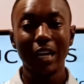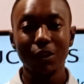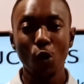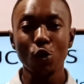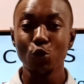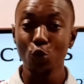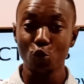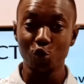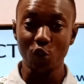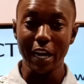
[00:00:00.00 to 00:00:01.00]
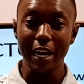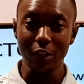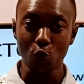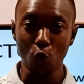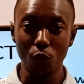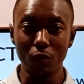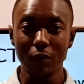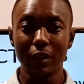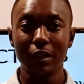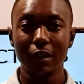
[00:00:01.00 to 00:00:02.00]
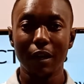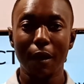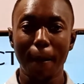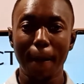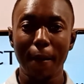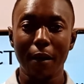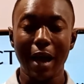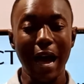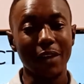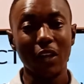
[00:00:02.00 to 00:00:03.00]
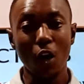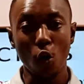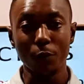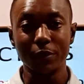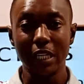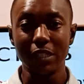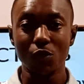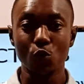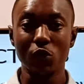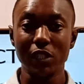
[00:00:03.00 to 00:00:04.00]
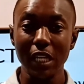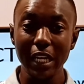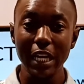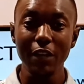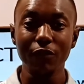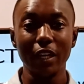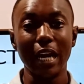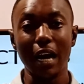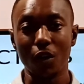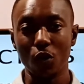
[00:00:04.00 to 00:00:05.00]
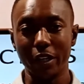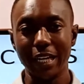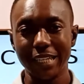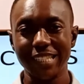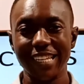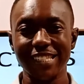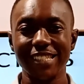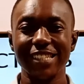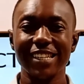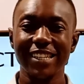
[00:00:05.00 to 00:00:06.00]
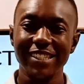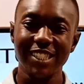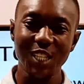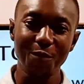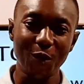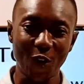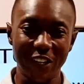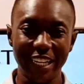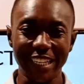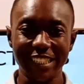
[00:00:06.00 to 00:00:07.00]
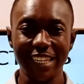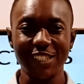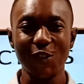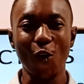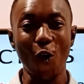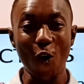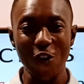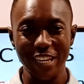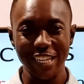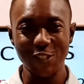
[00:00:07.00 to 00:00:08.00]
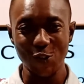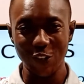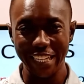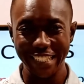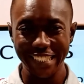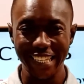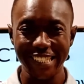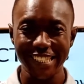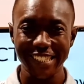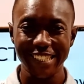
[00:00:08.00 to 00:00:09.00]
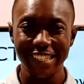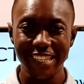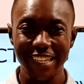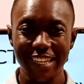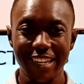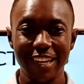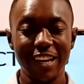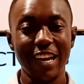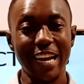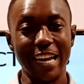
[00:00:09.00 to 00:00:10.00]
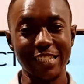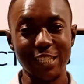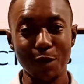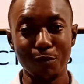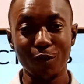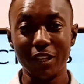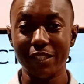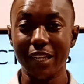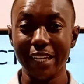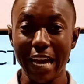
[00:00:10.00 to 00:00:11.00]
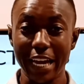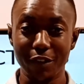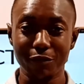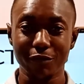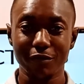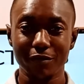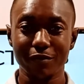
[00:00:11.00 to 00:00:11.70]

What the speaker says: can also try at home other objects to see if they are conductors, semiconductors, or insulators. Example is the knife,